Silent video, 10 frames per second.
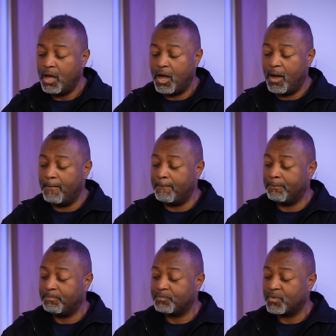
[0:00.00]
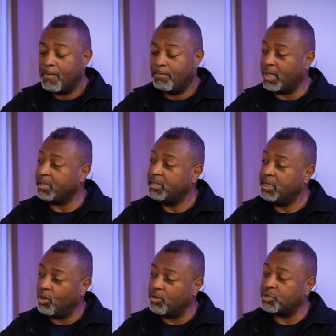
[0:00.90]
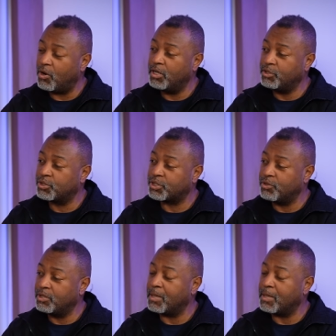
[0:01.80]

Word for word: Um, but he also understood